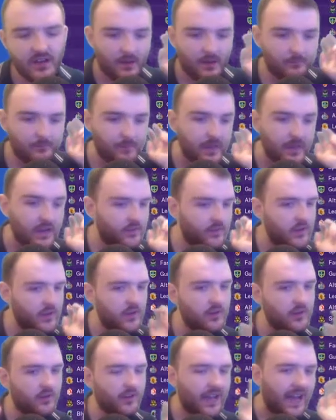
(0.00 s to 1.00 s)
a bit of a
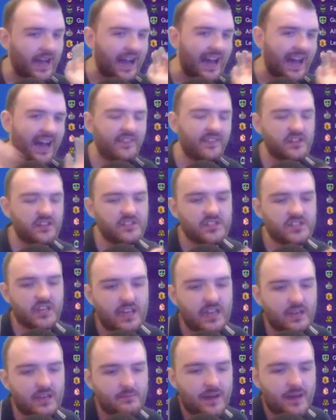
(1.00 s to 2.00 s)
look at the
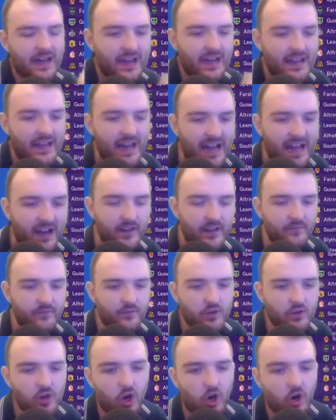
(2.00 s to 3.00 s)
team and how they've
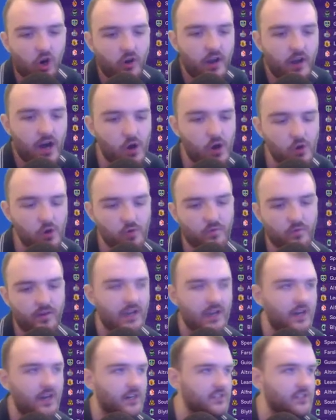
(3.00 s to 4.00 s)
got on over the
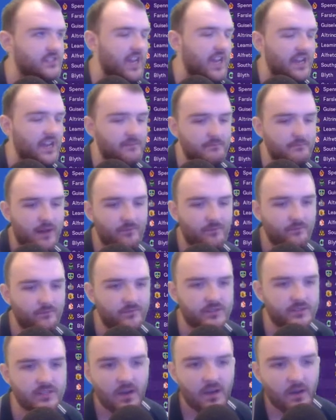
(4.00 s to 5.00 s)
last 10
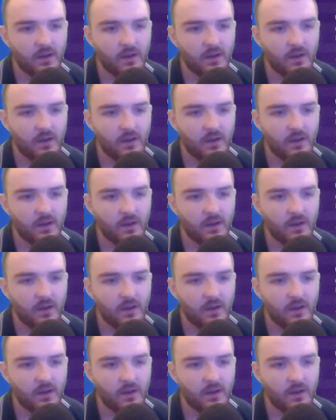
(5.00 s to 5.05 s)
months.